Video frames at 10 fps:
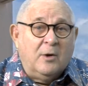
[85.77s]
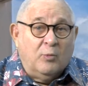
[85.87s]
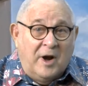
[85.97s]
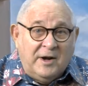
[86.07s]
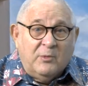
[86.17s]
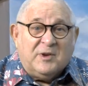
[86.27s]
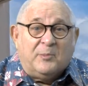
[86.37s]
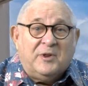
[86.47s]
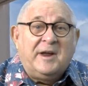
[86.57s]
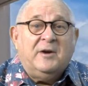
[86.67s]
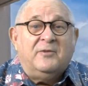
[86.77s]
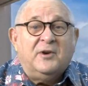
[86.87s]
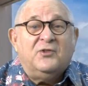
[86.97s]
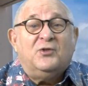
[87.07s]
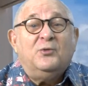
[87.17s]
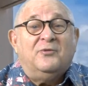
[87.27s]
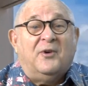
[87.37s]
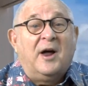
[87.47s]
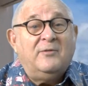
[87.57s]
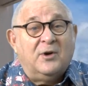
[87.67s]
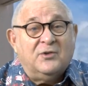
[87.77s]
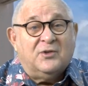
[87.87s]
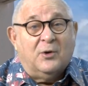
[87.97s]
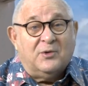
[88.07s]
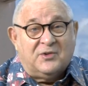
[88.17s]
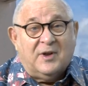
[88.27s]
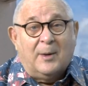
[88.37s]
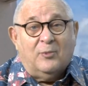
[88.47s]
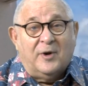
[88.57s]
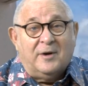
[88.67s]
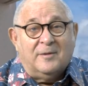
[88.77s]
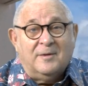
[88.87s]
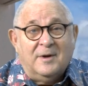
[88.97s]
Randy was a plaintiff in a suit five years ago to stop rail.